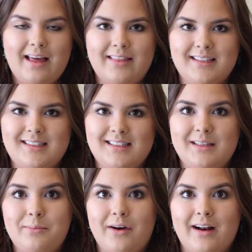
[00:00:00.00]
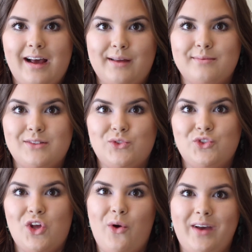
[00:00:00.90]
This is the part I'm
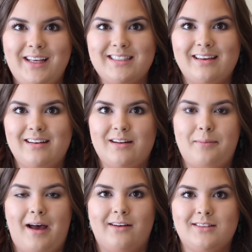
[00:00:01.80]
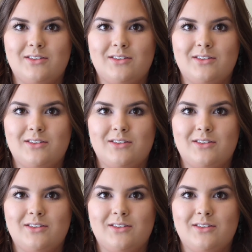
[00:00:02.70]
so excited about.